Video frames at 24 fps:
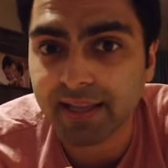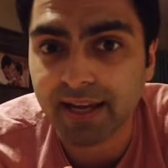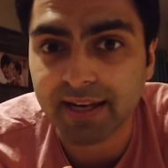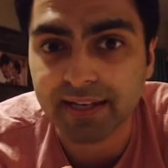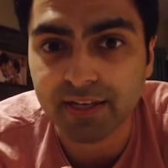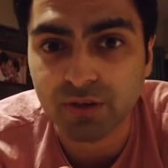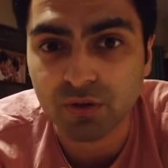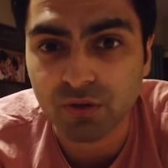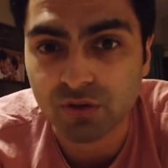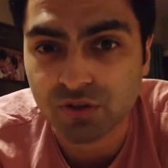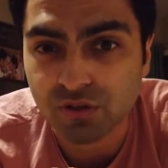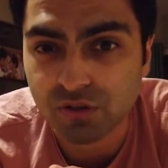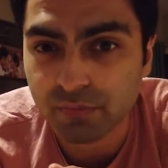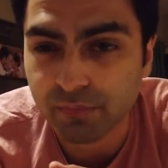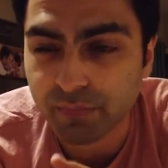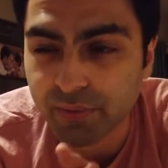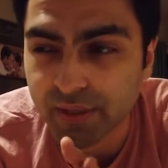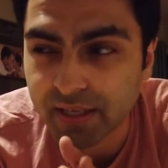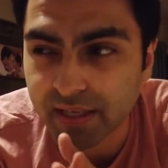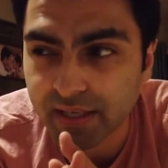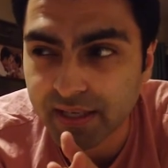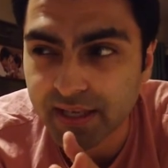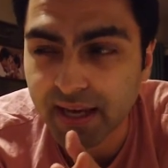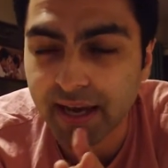That can also
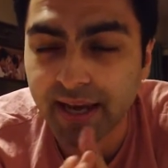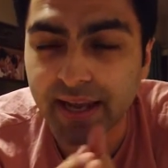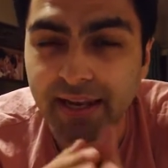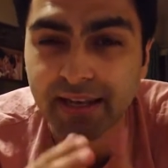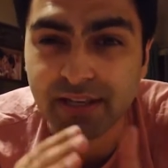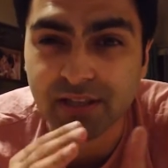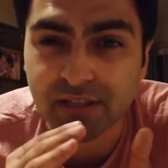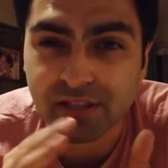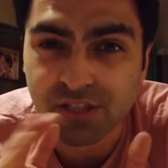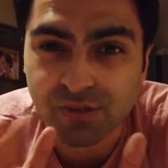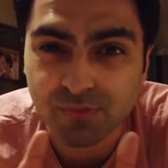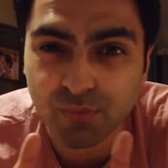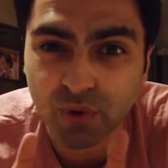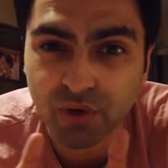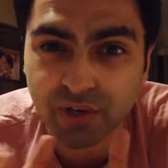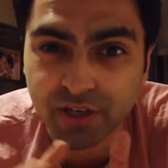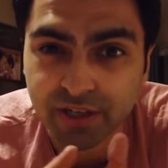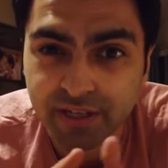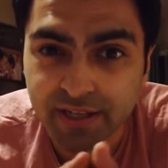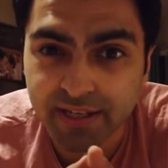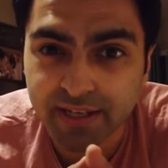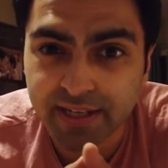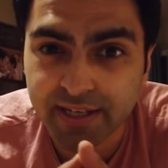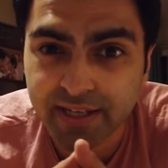be a small
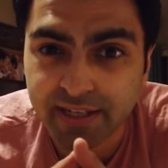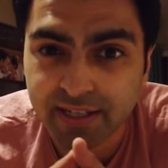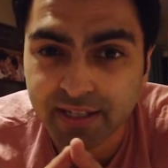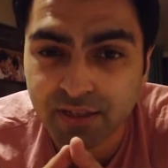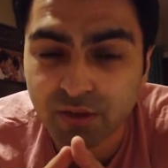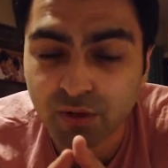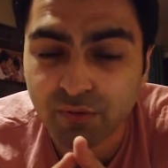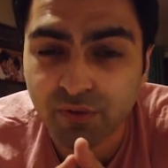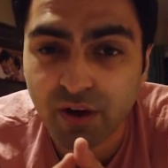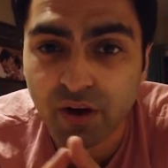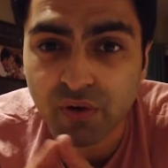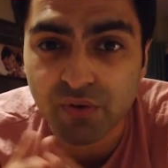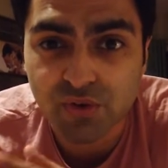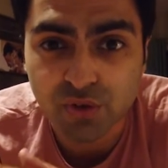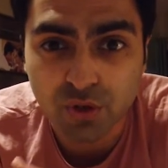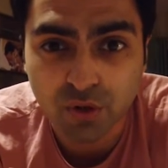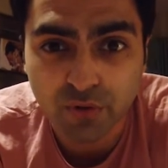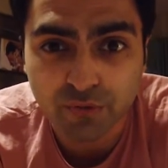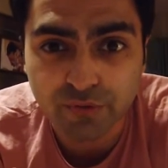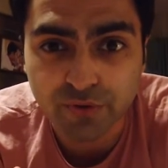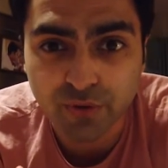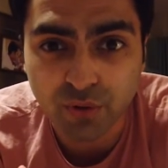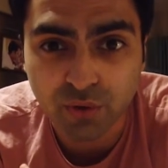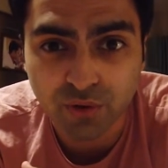indicator of how
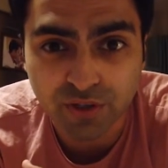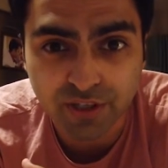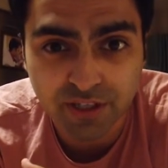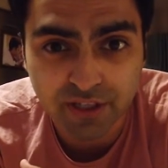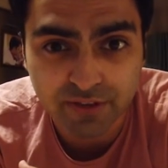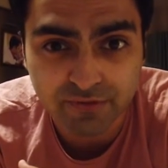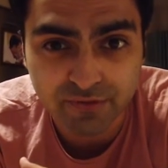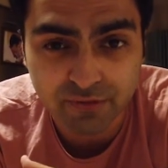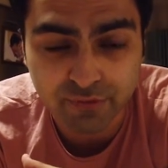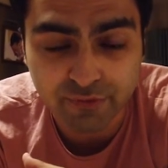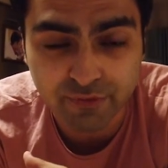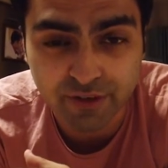soft or tough the